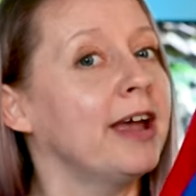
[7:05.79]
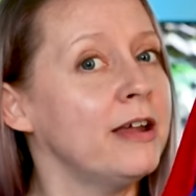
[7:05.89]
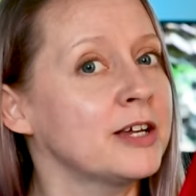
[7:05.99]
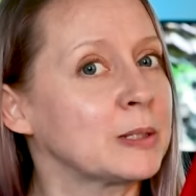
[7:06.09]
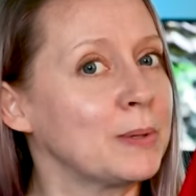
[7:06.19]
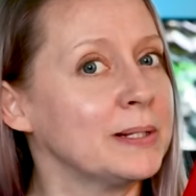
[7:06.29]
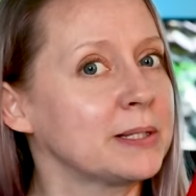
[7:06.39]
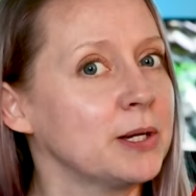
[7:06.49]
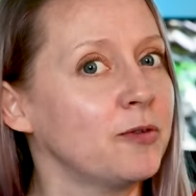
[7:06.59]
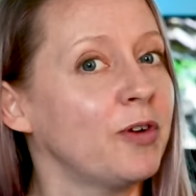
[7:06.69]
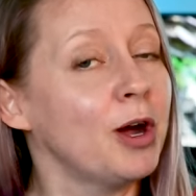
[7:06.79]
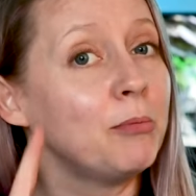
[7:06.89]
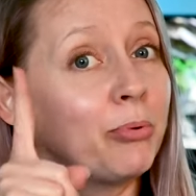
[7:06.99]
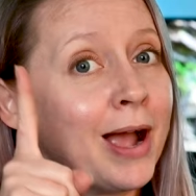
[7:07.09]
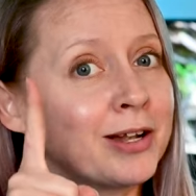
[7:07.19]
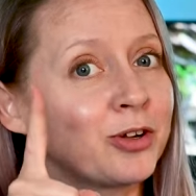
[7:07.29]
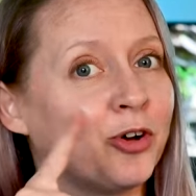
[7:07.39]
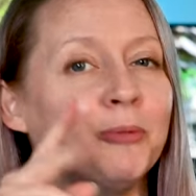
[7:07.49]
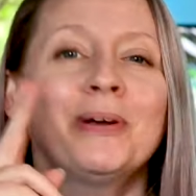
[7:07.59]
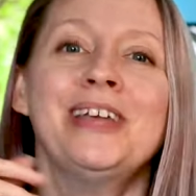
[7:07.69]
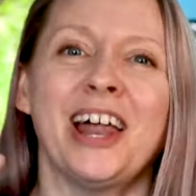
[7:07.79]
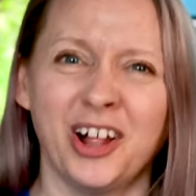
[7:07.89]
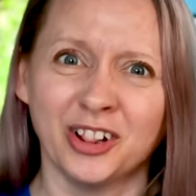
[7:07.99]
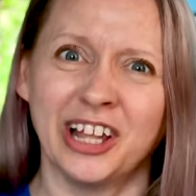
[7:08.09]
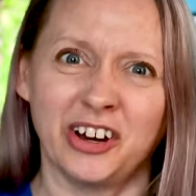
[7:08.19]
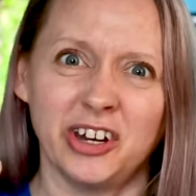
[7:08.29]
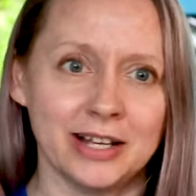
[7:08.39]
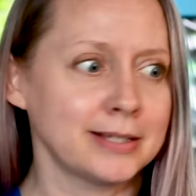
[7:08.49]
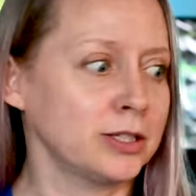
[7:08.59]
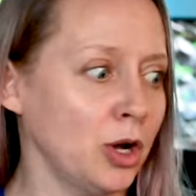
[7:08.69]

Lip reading: Inexpensive, practical, but yet hilarious.